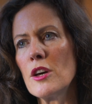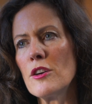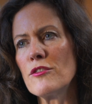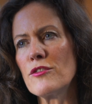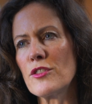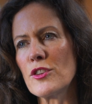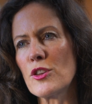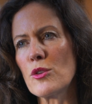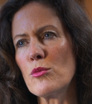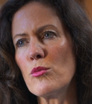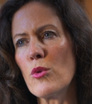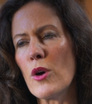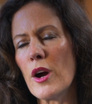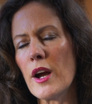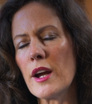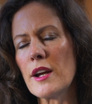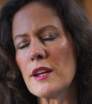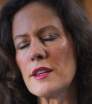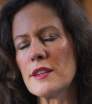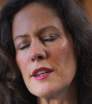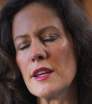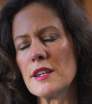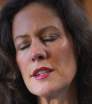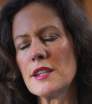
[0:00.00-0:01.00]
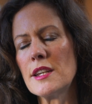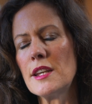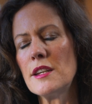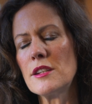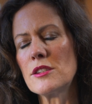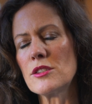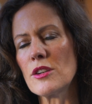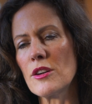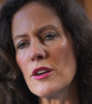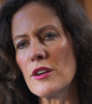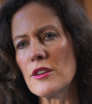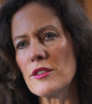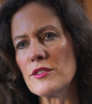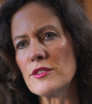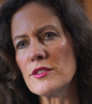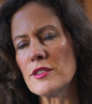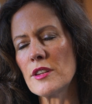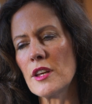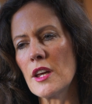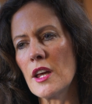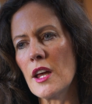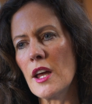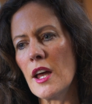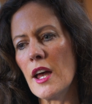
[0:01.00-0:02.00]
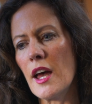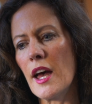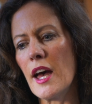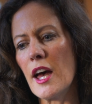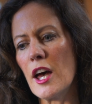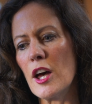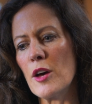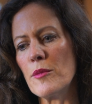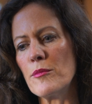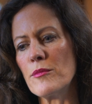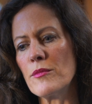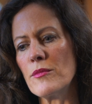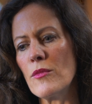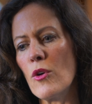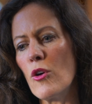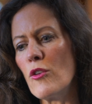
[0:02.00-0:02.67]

for the work that he does um,